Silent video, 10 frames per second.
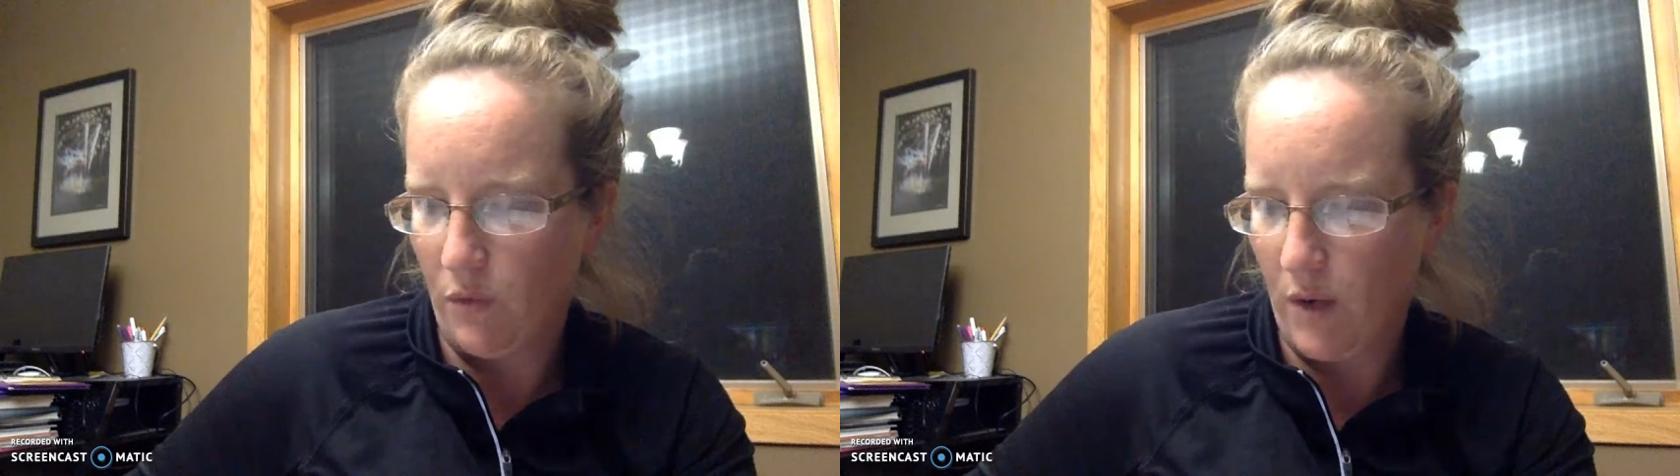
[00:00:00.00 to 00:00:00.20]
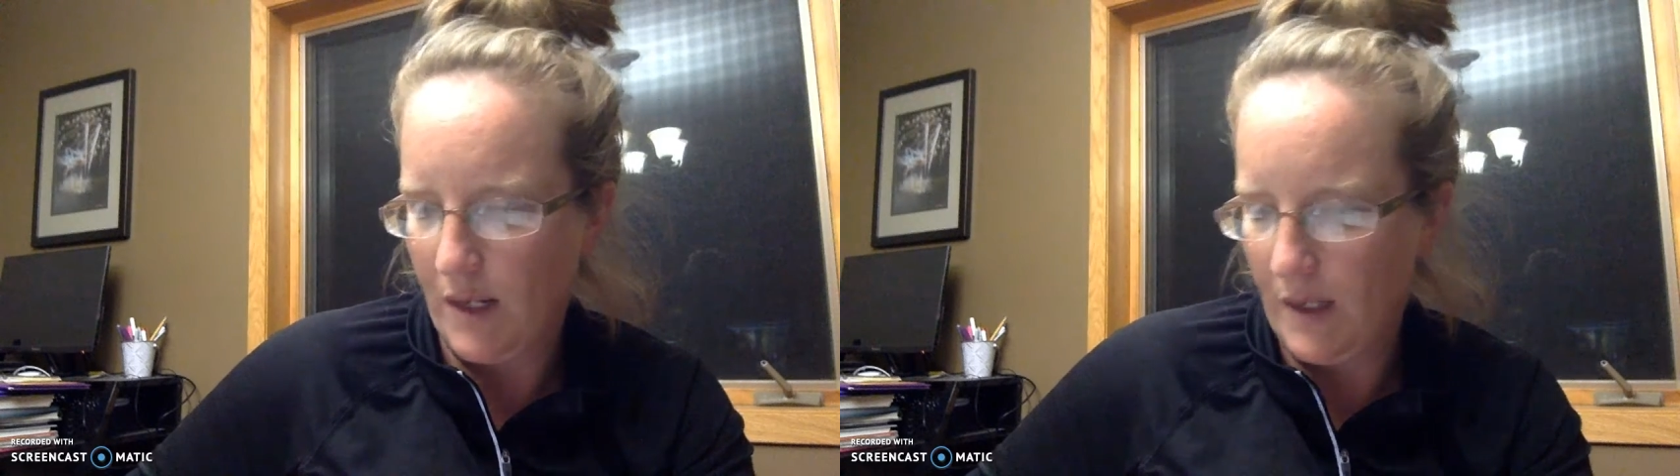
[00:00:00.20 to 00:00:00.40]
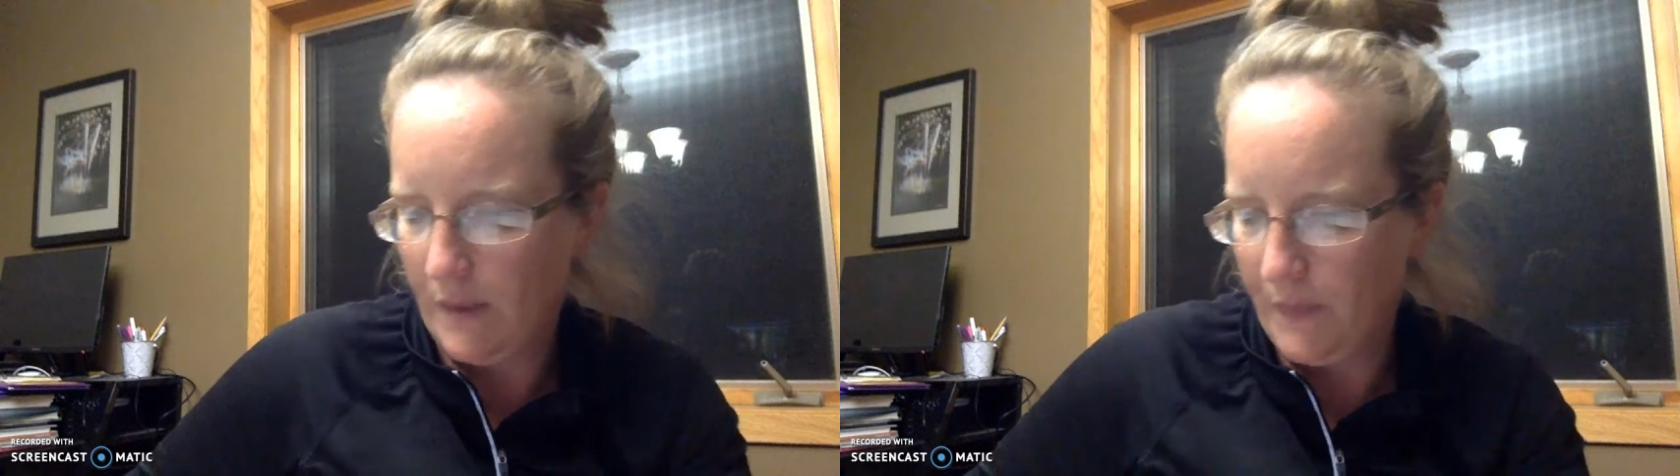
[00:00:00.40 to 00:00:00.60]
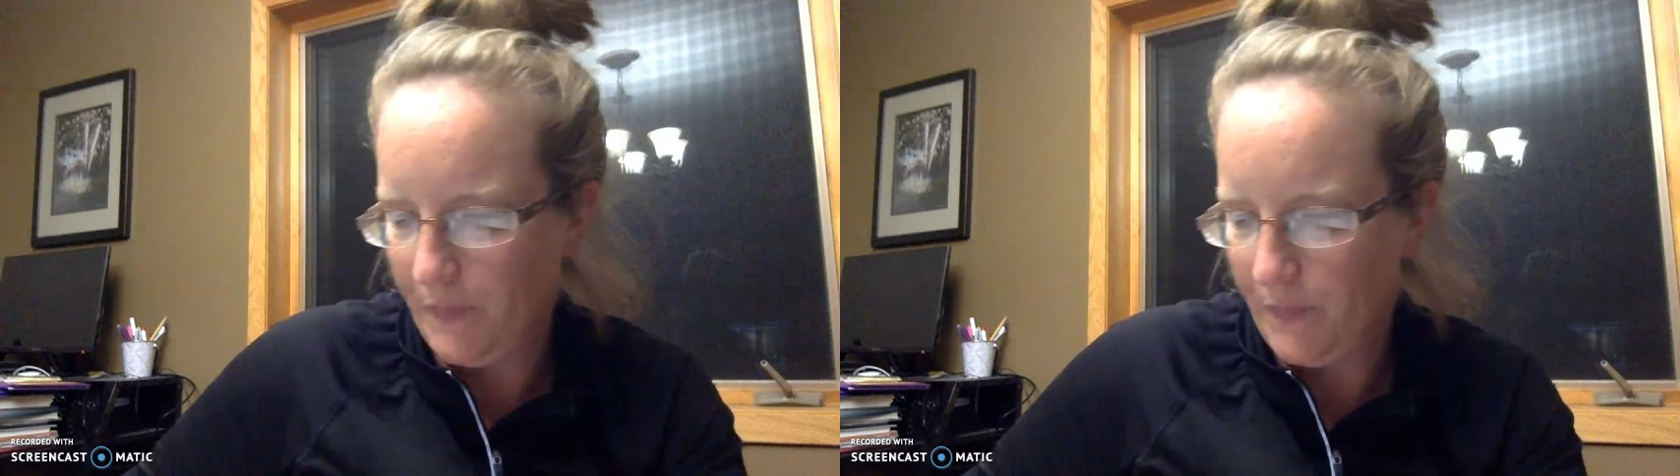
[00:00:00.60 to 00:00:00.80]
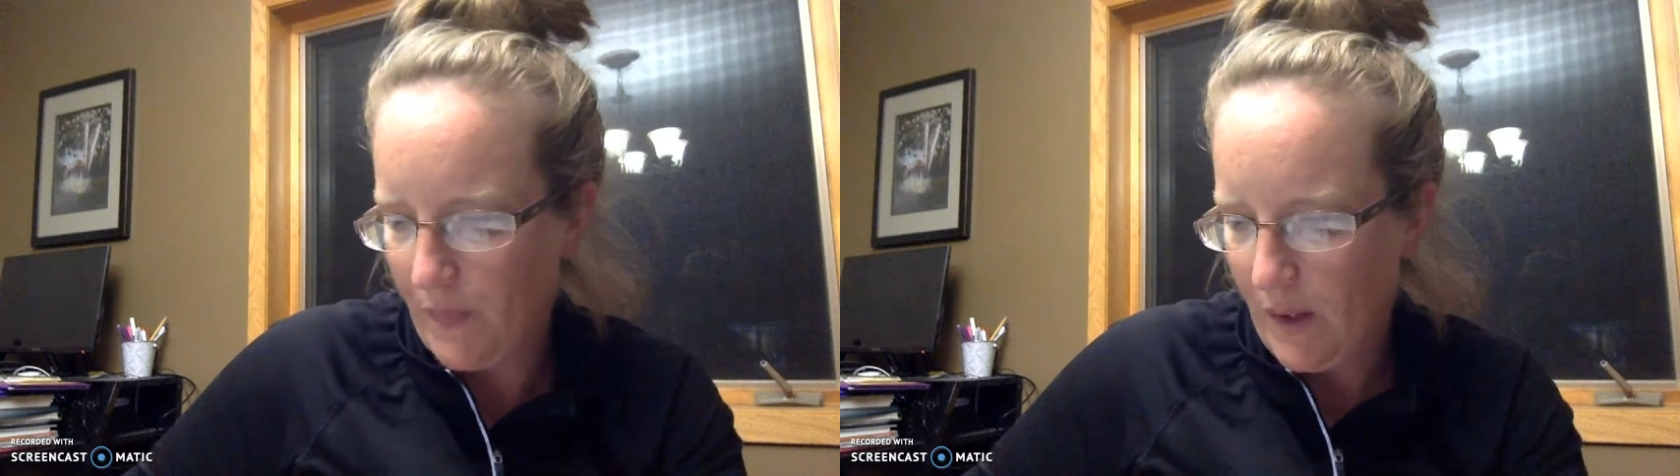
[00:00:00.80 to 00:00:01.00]
writing.
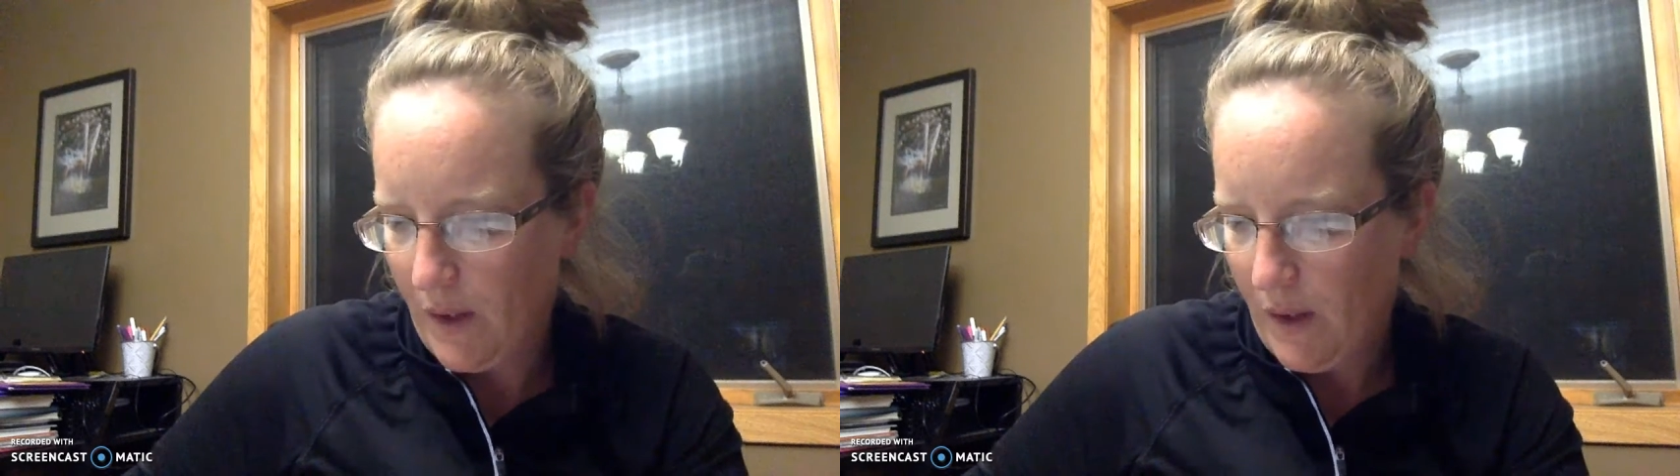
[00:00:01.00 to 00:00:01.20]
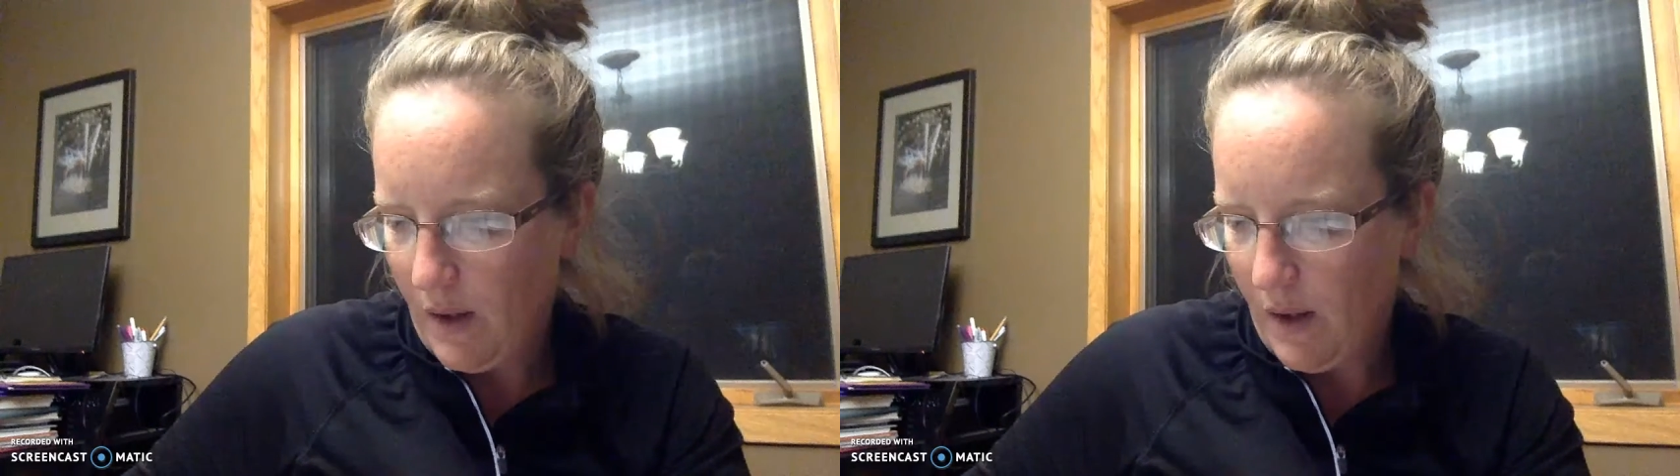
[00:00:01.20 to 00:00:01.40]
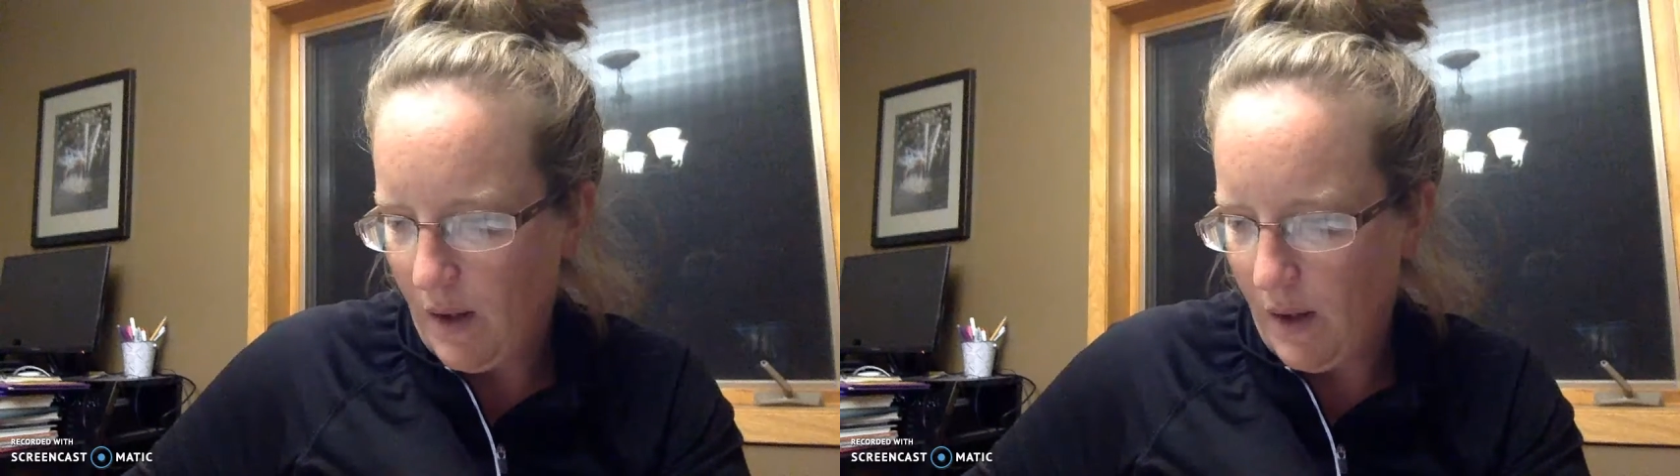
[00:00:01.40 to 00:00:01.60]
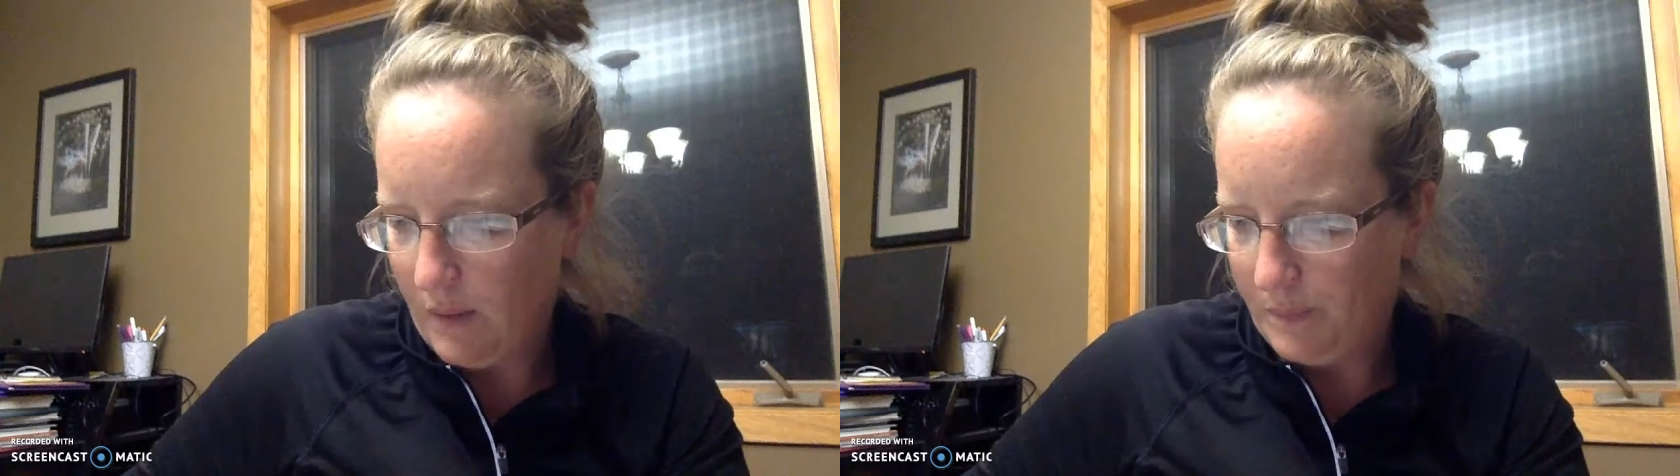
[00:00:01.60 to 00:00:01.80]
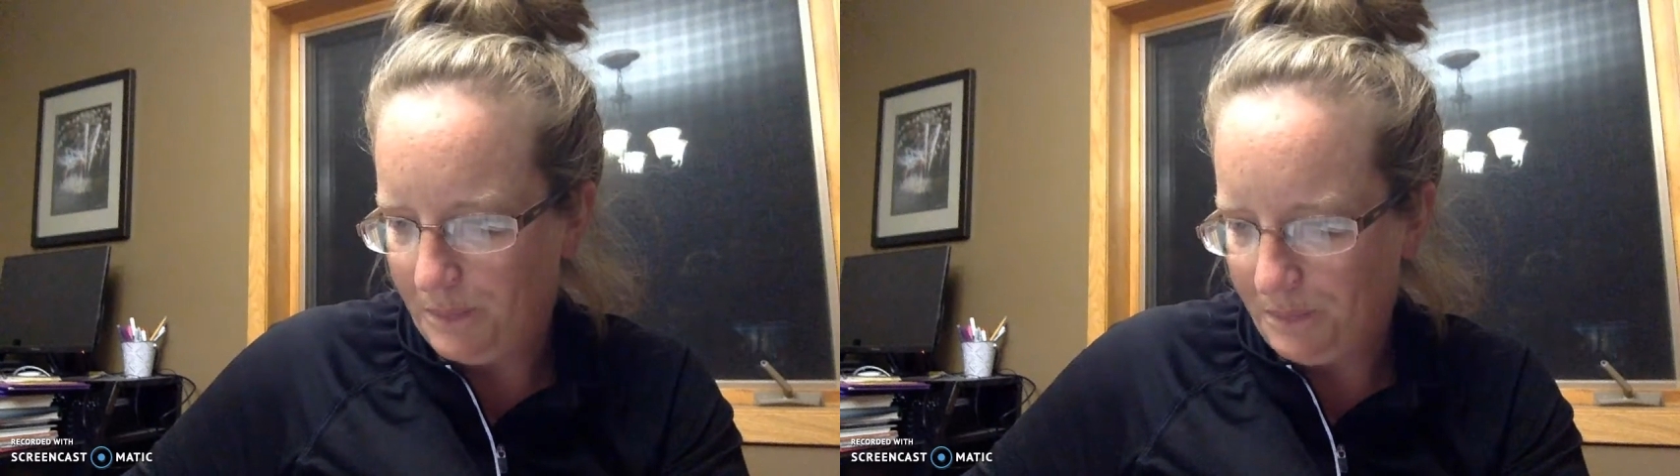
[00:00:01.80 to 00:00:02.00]

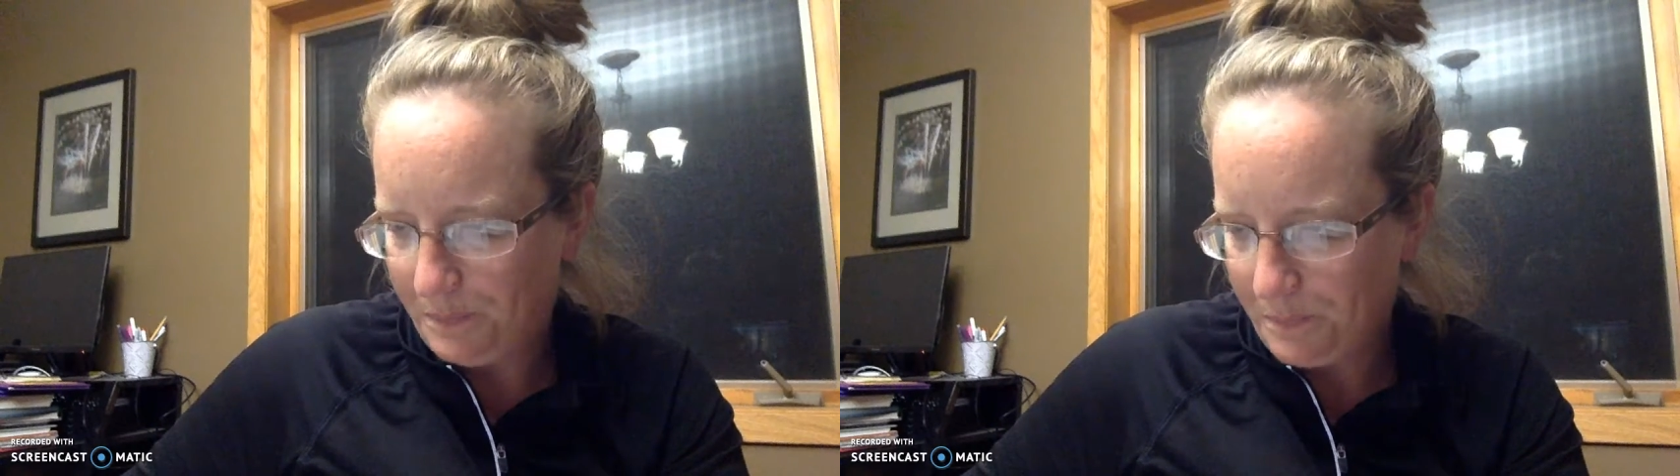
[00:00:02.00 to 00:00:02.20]
The